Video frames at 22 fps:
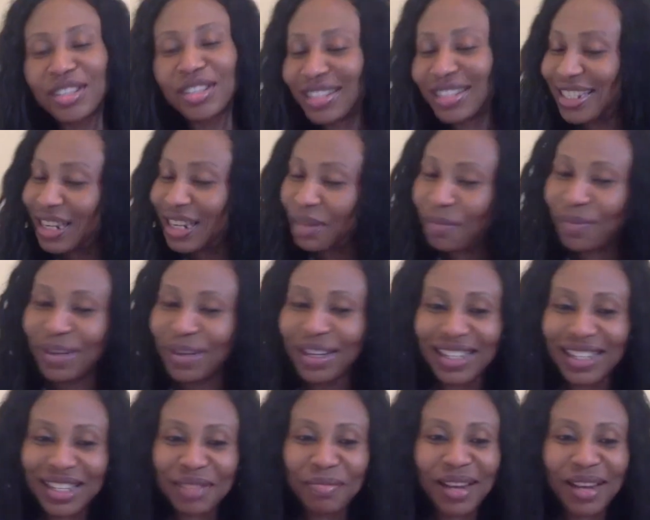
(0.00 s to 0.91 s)

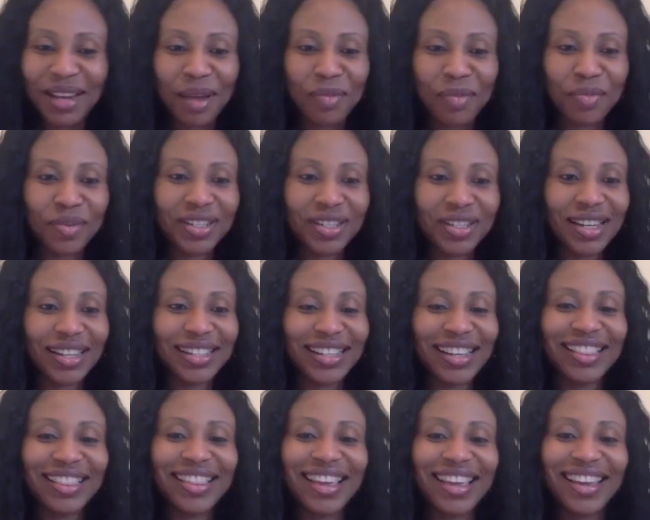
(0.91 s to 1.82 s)
Deeply
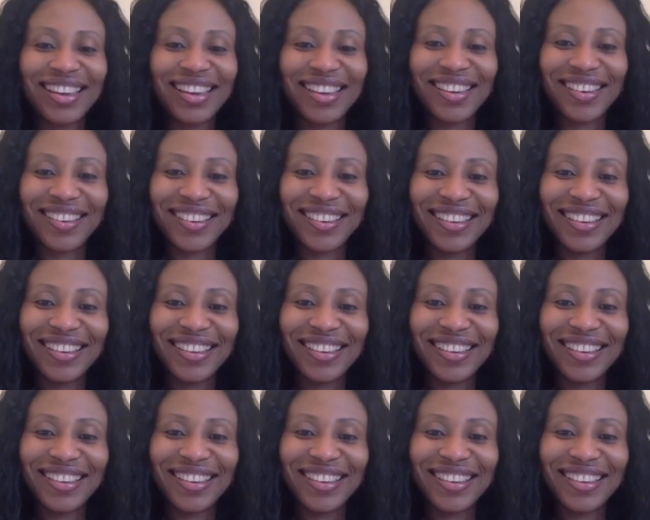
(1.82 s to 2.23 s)
appreciated. Thank you.